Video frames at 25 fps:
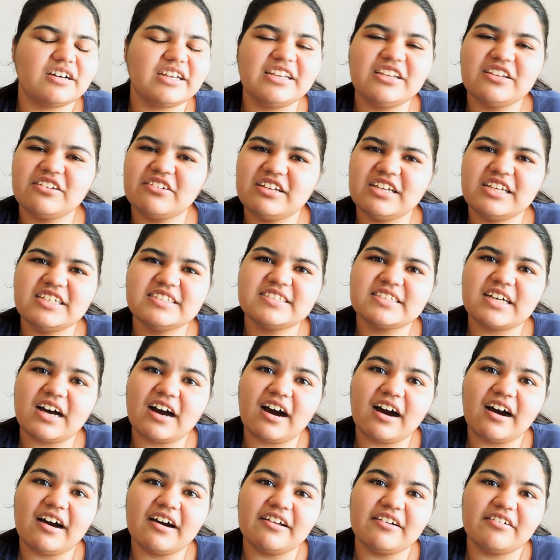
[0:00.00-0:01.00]
increase
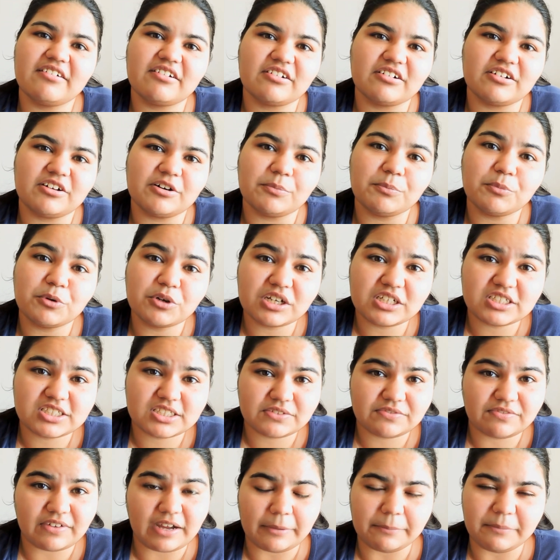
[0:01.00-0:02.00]
our
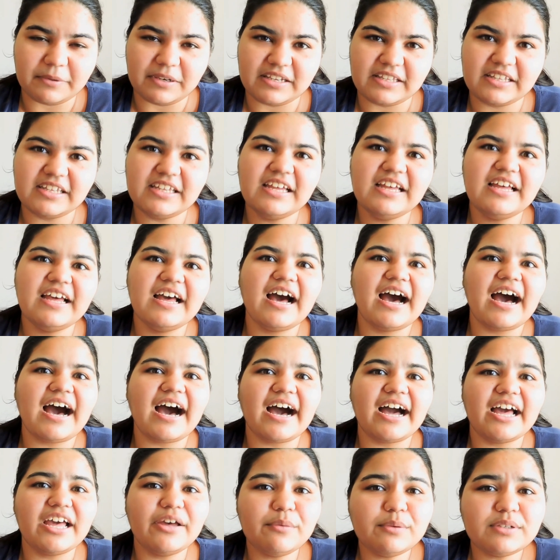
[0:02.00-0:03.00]
bookish family.
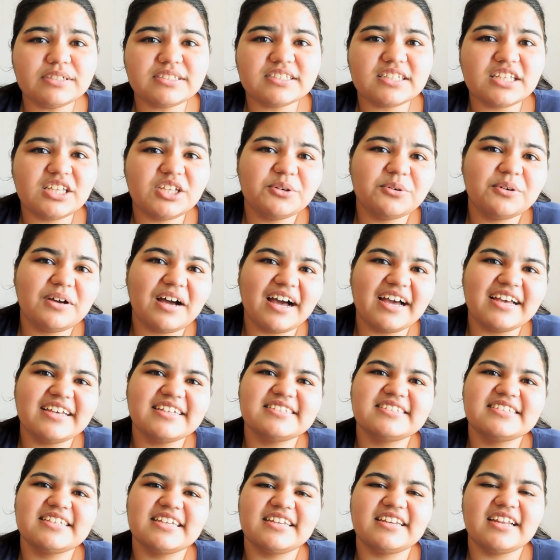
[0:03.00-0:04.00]
I will see you
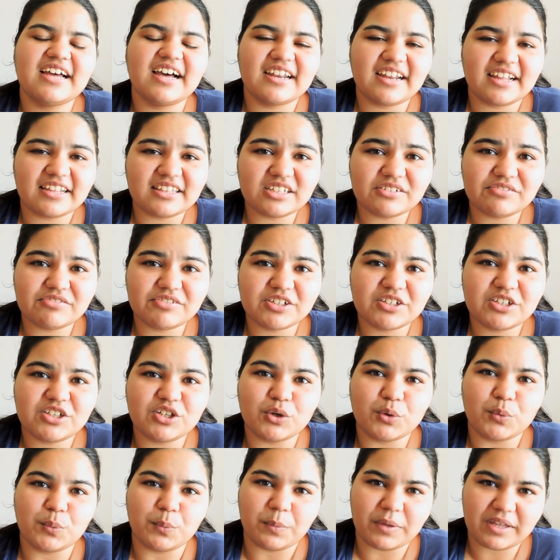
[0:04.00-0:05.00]
guys in another
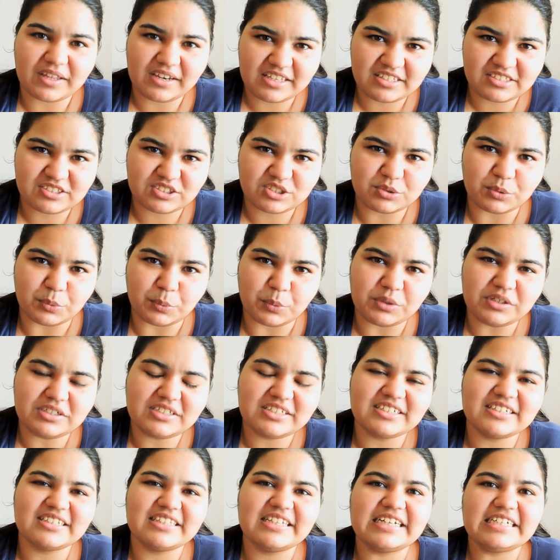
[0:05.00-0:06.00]
video very
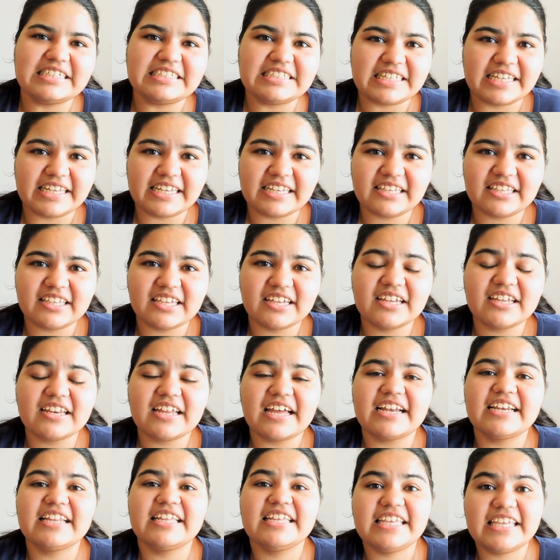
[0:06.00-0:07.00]
soon. Till then, take care
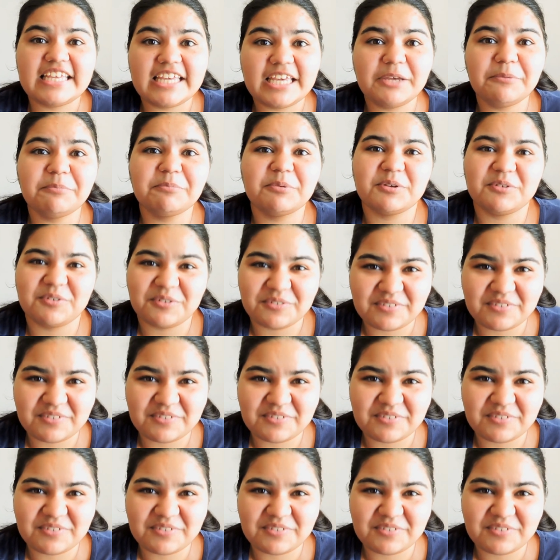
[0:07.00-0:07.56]
and keep